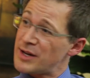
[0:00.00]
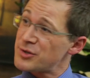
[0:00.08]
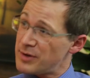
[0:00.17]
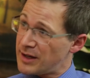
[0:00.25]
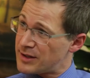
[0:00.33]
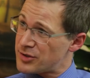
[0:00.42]

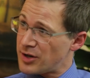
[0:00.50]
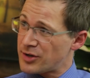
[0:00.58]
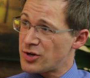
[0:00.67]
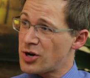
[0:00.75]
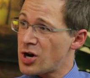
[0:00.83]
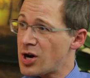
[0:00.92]
breast
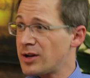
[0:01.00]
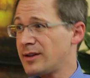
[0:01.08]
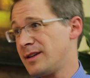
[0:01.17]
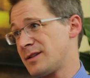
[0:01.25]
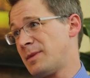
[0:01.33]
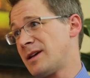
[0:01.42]
reconstruction
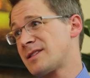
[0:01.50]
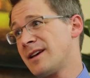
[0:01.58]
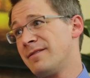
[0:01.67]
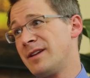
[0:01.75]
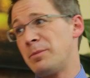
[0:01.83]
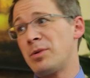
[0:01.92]
currently is about
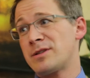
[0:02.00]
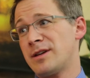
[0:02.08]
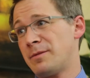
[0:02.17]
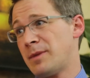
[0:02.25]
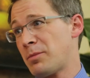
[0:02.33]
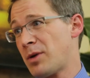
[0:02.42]
70%
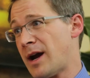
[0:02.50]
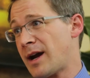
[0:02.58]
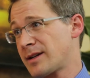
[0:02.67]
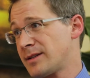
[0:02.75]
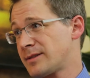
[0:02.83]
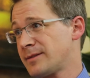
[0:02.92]
of my
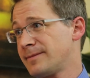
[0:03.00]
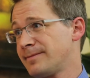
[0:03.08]
practice.